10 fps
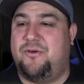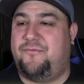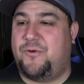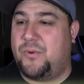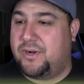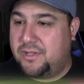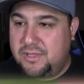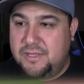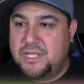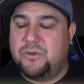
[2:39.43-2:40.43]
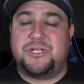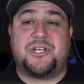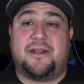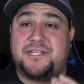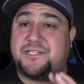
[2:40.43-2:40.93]
going forward, which
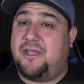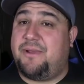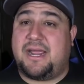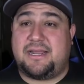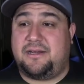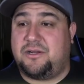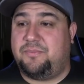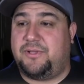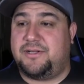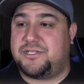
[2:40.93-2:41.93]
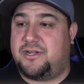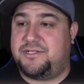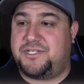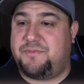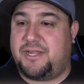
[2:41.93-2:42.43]
honestly, I'm not going to complain. As long
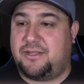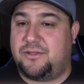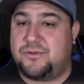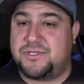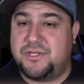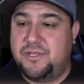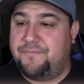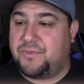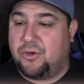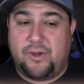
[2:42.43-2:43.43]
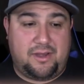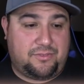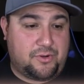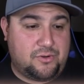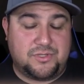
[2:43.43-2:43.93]
as he's making those
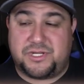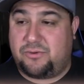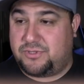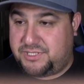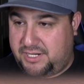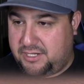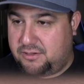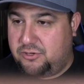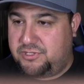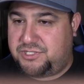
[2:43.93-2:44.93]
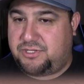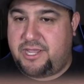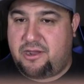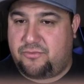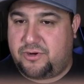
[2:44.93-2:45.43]
great throws, I will take it. 0-2
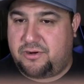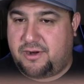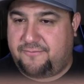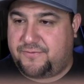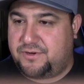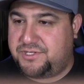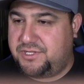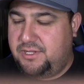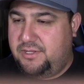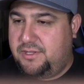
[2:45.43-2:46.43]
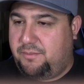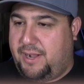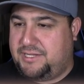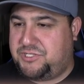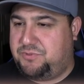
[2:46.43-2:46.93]
count, runner on first.
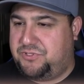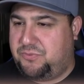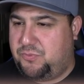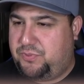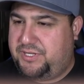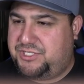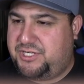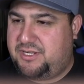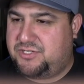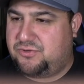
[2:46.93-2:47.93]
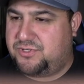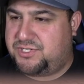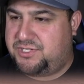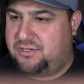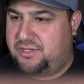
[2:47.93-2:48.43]
Possible double play chance or
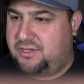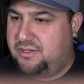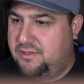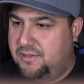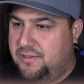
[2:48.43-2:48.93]
stealing.